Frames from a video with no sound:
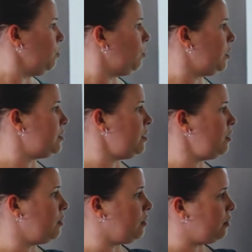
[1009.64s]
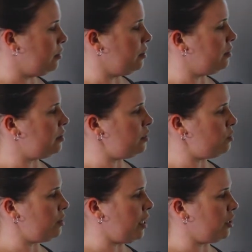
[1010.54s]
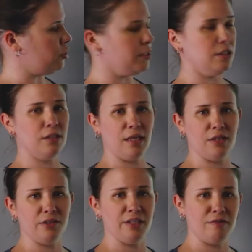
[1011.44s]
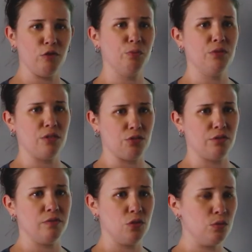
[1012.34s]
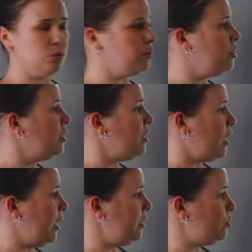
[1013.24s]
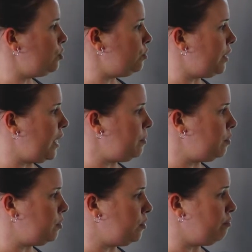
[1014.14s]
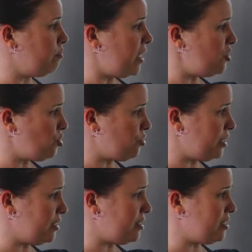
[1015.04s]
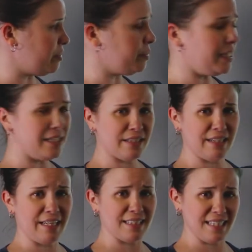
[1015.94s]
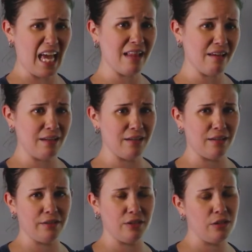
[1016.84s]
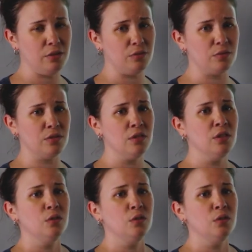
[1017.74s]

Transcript: Whereas here, this would actually indicate the level of precision of a tool. I had a tool capable of measuring to this place, and I can tell I hit it on the nose.